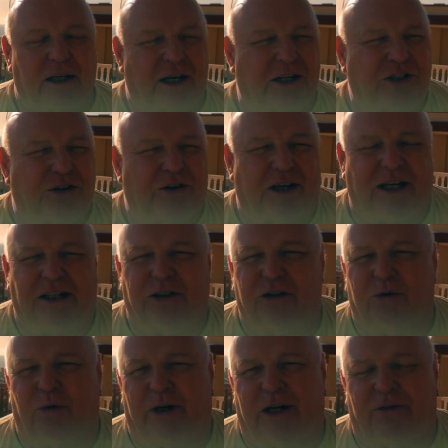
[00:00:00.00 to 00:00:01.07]
I try and
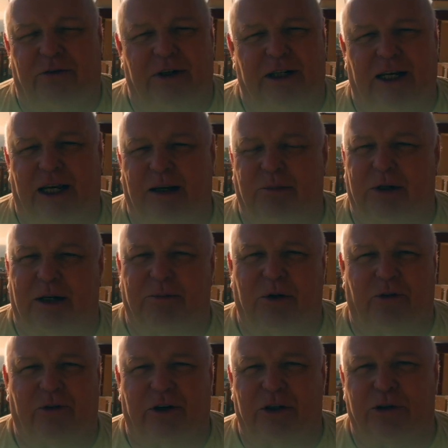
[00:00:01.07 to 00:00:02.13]
do one every day, but I'm
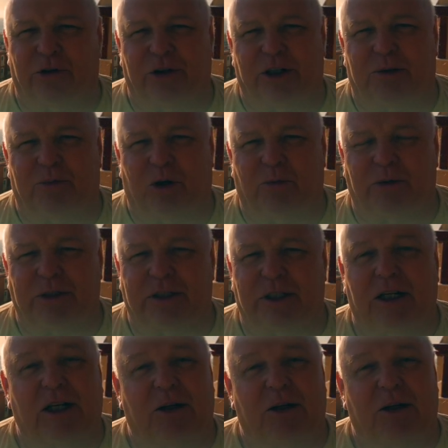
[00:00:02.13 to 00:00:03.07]
not very good at the moment.